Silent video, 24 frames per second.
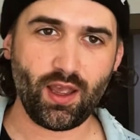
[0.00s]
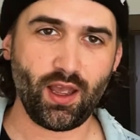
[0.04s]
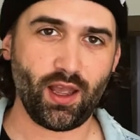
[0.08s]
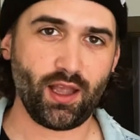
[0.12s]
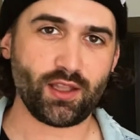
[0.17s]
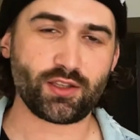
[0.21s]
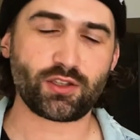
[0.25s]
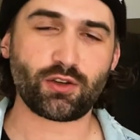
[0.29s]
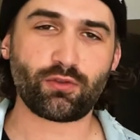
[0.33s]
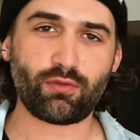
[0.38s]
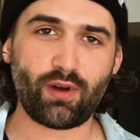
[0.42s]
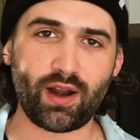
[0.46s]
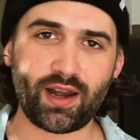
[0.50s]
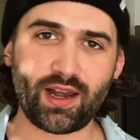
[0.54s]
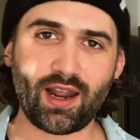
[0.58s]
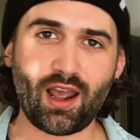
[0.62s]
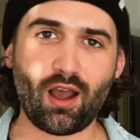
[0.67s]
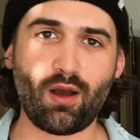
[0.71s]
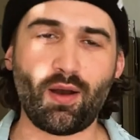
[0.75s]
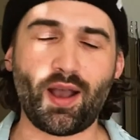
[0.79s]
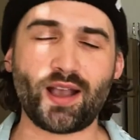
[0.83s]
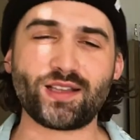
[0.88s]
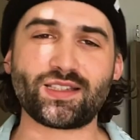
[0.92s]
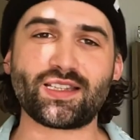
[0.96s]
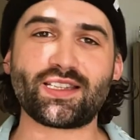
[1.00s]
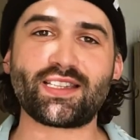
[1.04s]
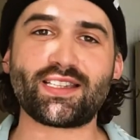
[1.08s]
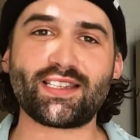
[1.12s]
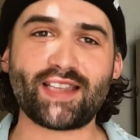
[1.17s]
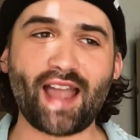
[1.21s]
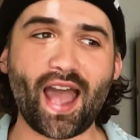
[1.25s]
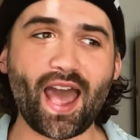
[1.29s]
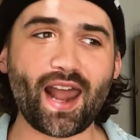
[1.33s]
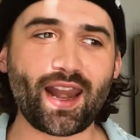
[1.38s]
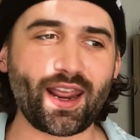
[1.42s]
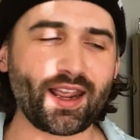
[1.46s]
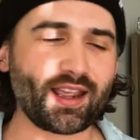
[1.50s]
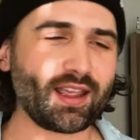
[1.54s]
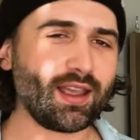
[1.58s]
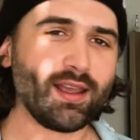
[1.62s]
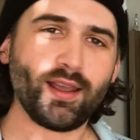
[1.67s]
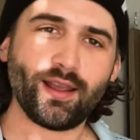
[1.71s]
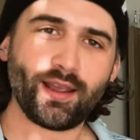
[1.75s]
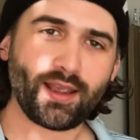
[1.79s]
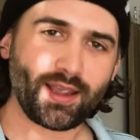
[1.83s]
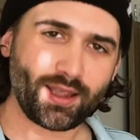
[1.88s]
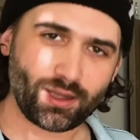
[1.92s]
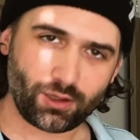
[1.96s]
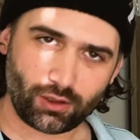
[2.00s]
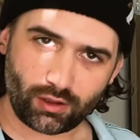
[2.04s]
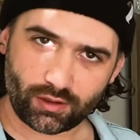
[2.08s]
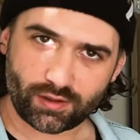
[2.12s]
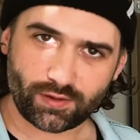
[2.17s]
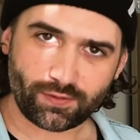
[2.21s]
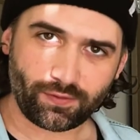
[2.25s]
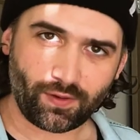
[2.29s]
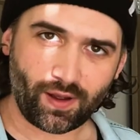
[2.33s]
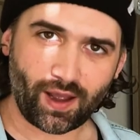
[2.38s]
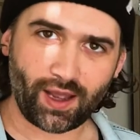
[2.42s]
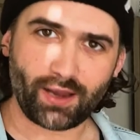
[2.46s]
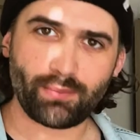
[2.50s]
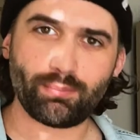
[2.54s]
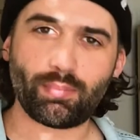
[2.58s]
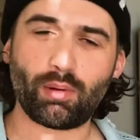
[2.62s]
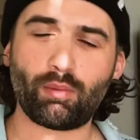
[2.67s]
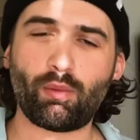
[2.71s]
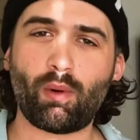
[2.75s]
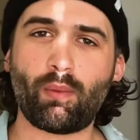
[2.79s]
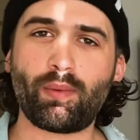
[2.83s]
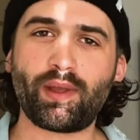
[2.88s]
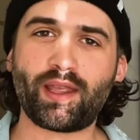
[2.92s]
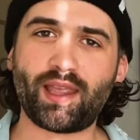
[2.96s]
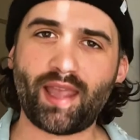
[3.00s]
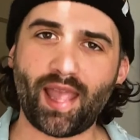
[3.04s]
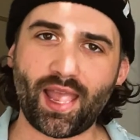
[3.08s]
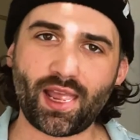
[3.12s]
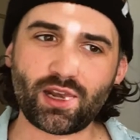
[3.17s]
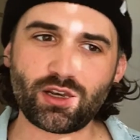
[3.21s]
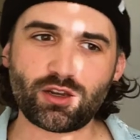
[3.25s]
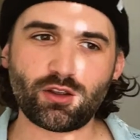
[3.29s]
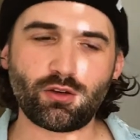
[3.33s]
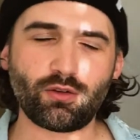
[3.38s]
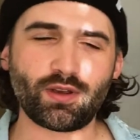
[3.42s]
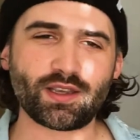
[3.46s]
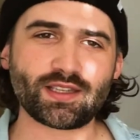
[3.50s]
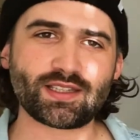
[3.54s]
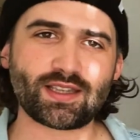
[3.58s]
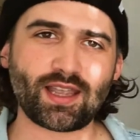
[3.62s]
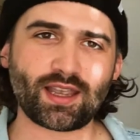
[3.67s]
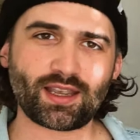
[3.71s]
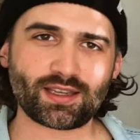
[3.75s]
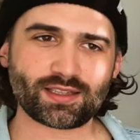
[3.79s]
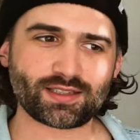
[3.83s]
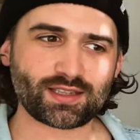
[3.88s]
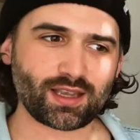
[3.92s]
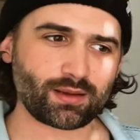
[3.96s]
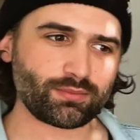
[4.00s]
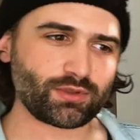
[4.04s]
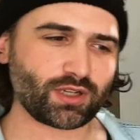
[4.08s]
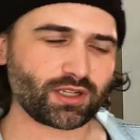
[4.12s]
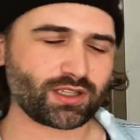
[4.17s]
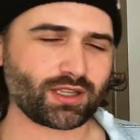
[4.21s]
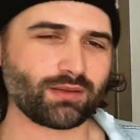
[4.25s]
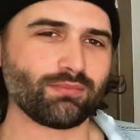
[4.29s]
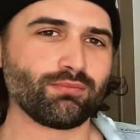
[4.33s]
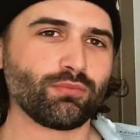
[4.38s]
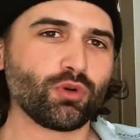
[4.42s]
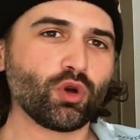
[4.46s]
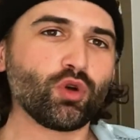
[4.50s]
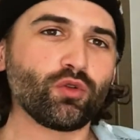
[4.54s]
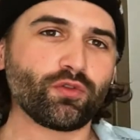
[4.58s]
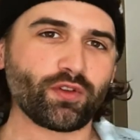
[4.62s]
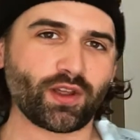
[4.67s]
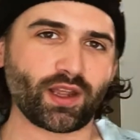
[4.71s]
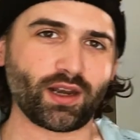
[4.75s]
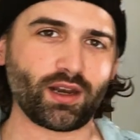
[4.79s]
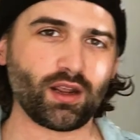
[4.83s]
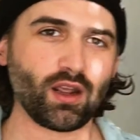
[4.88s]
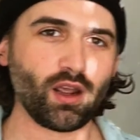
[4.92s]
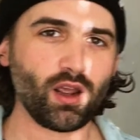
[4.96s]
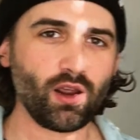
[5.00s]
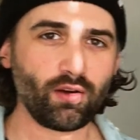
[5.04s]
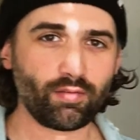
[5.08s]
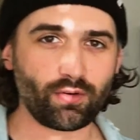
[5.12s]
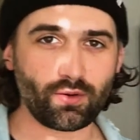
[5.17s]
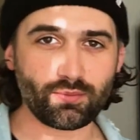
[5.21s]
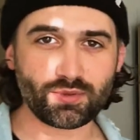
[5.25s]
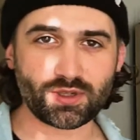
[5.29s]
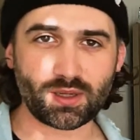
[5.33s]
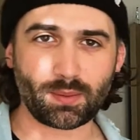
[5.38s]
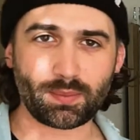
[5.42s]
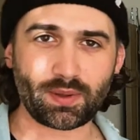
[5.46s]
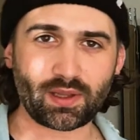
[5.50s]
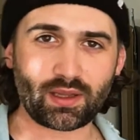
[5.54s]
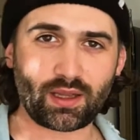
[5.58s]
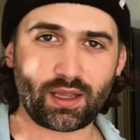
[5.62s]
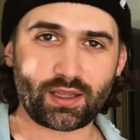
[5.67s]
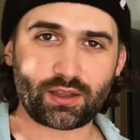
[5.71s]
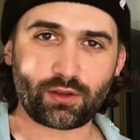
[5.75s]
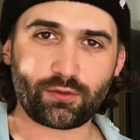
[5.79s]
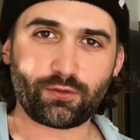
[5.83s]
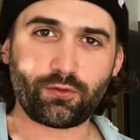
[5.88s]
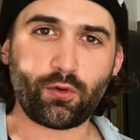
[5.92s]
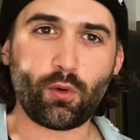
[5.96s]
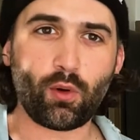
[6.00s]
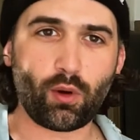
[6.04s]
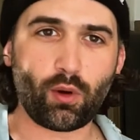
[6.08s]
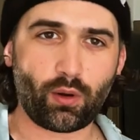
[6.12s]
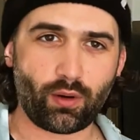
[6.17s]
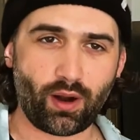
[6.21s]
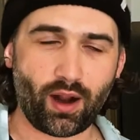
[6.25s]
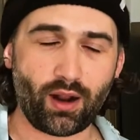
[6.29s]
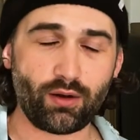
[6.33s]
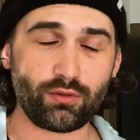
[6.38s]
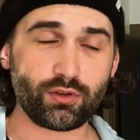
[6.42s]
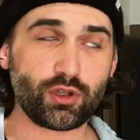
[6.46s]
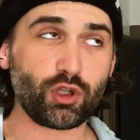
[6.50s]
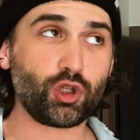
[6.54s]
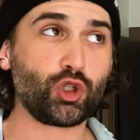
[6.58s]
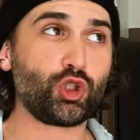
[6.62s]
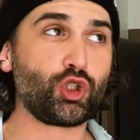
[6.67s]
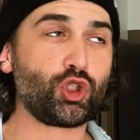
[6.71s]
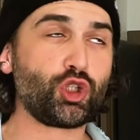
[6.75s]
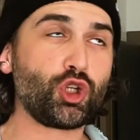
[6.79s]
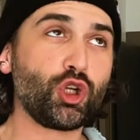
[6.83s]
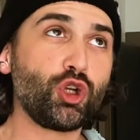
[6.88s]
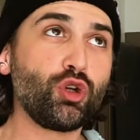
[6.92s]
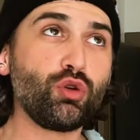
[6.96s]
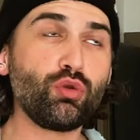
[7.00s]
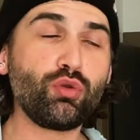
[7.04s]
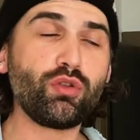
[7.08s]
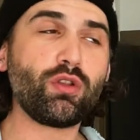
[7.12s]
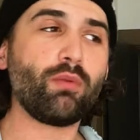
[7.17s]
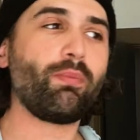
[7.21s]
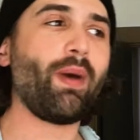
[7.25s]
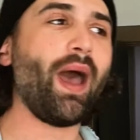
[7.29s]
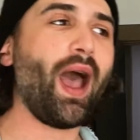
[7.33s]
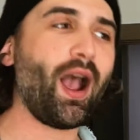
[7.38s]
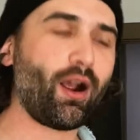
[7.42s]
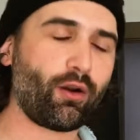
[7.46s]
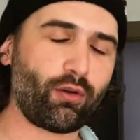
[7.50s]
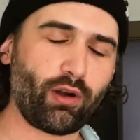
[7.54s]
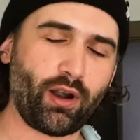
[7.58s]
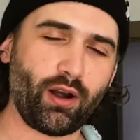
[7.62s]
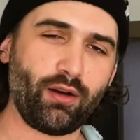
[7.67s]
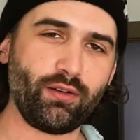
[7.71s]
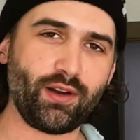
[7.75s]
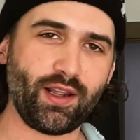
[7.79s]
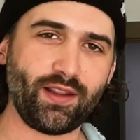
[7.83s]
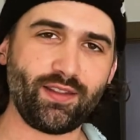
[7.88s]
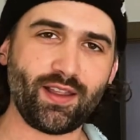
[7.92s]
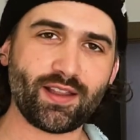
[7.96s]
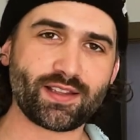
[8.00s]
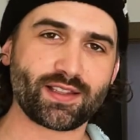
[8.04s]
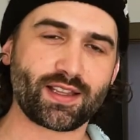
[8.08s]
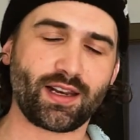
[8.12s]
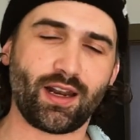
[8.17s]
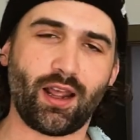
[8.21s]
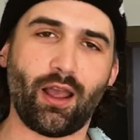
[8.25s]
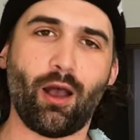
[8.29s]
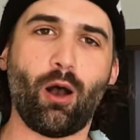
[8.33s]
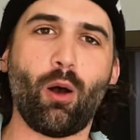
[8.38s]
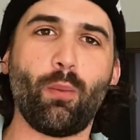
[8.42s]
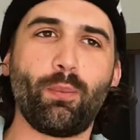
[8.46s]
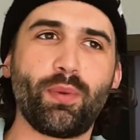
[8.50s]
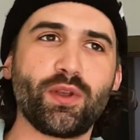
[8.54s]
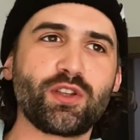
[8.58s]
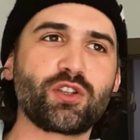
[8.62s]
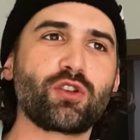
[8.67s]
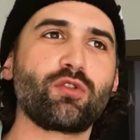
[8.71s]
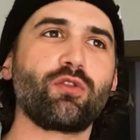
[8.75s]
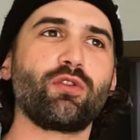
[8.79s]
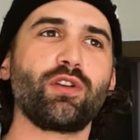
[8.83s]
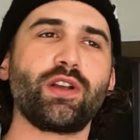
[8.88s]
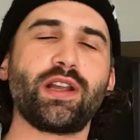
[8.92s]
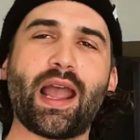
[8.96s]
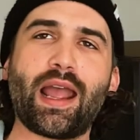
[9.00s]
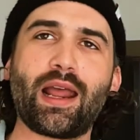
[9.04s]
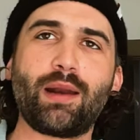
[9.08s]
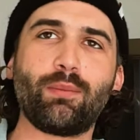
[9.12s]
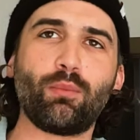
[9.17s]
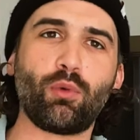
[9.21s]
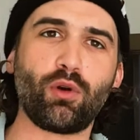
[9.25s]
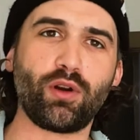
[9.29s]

And so right now, as a static, it looks fine, but what we can do is take a subject and move it from something like the foreground to the background, and that's gonna help us create more